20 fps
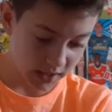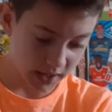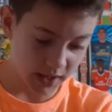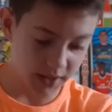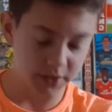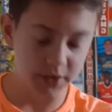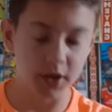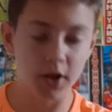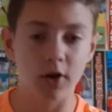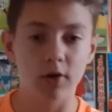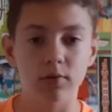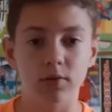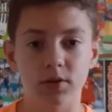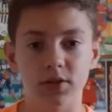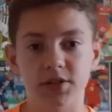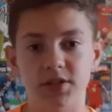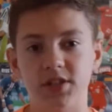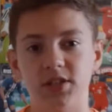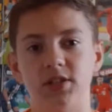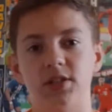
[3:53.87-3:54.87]
And the goal of the
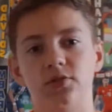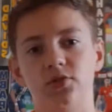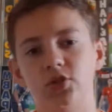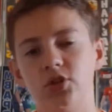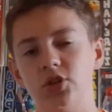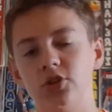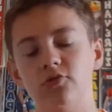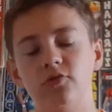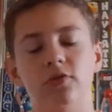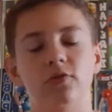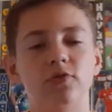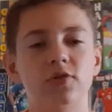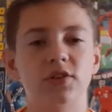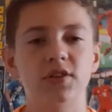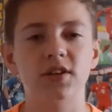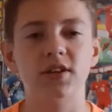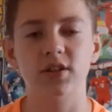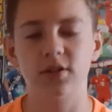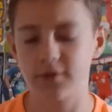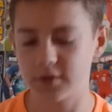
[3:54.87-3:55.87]
season. There was 2 real
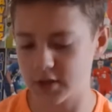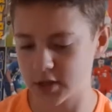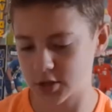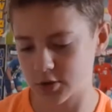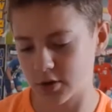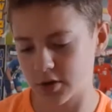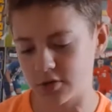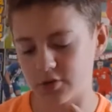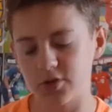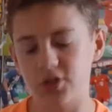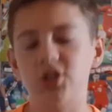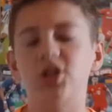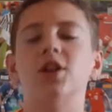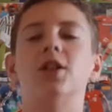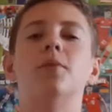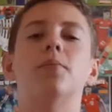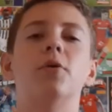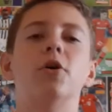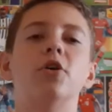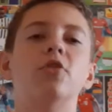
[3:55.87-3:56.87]
contenders for this one. It was
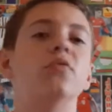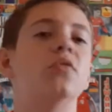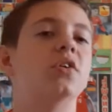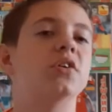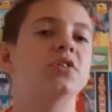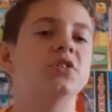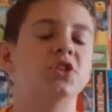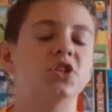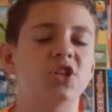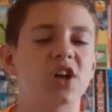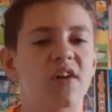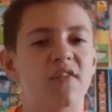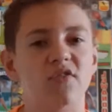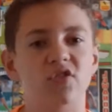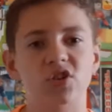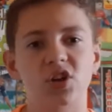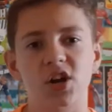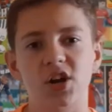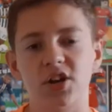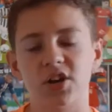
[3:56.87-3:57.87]
Genepo versus
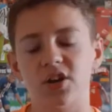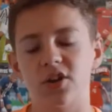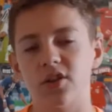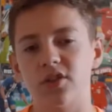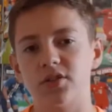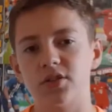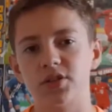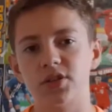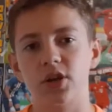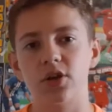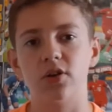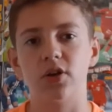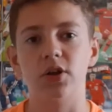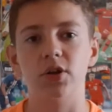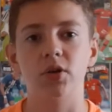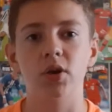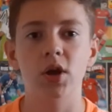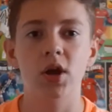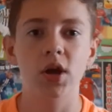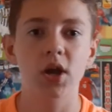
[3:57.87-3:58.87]
Sheffield United. You know, the
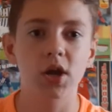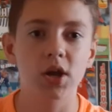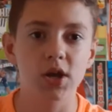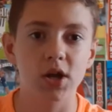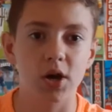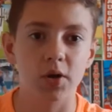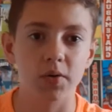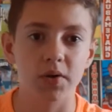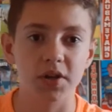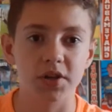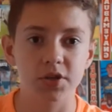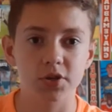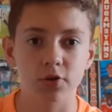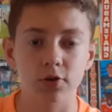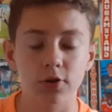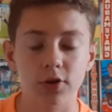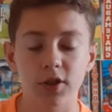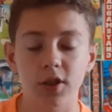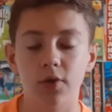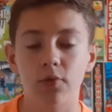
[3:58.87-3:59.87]
solo goal he
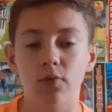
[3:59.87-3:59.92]
scored in the